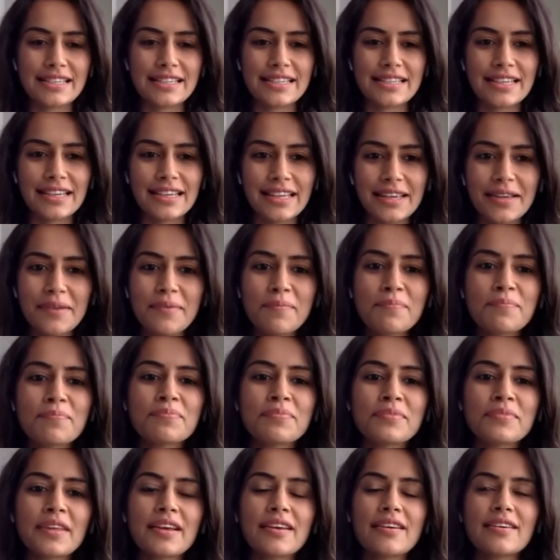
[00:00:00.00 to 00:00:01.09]
Sydney.
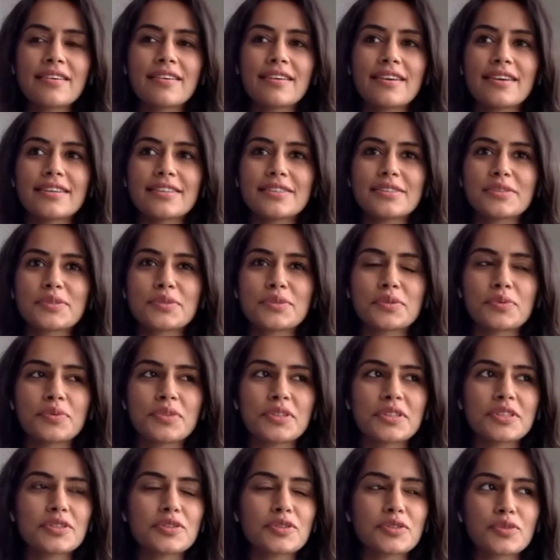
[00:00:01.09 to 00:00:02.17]
Yeah, so
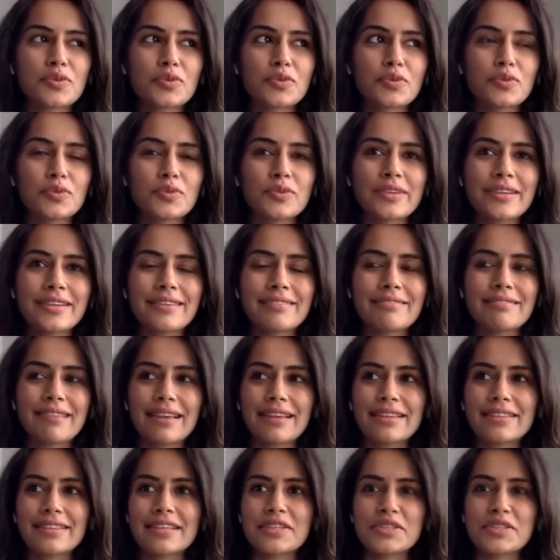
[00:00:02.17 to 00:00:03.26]
we used to
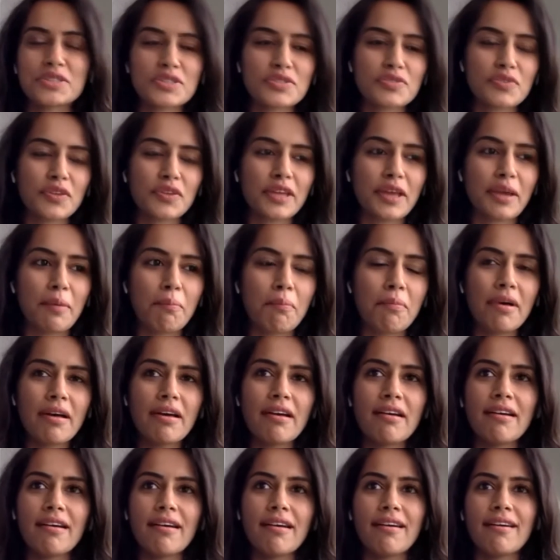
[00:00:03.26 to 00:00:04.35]
take sessions for them.
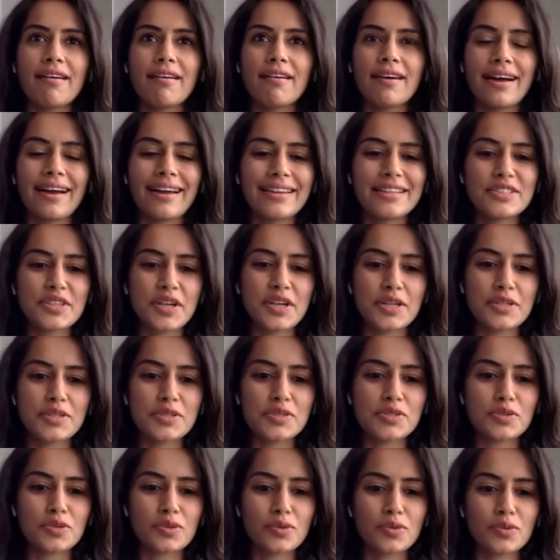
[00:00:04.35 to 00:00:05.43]
I had a
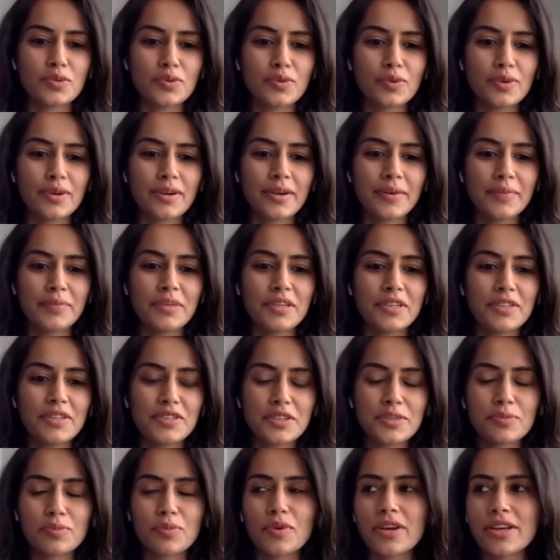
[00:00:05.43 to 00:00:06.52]
chance to teach
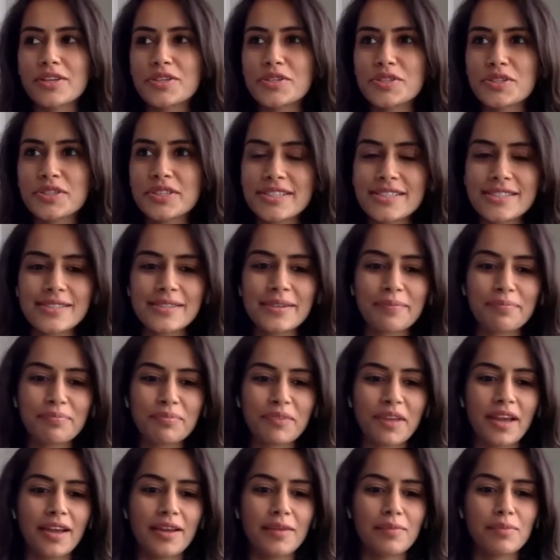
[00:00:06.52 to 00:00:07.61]
at Mauritius
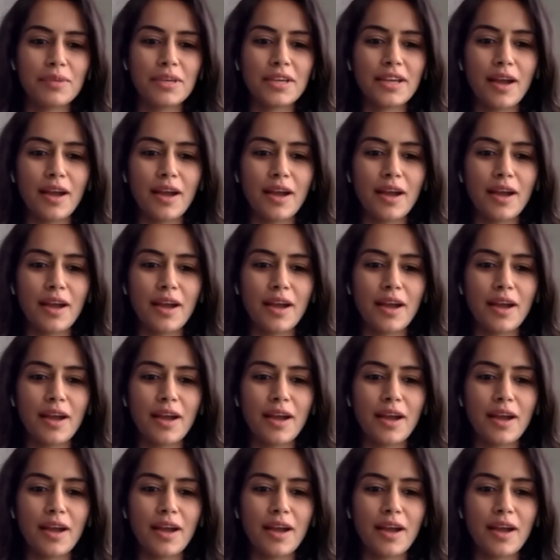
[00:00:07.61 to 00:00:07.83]
and be